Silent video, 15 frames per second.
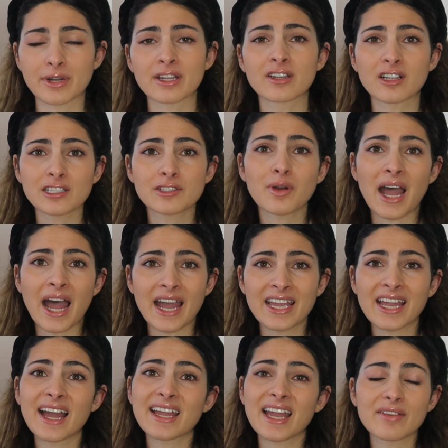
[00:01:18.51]
And also
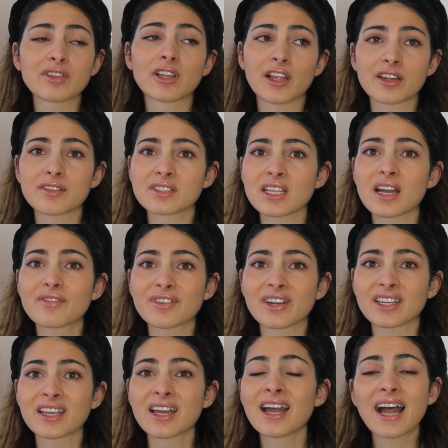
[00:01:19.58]
I have a lot of stuff, and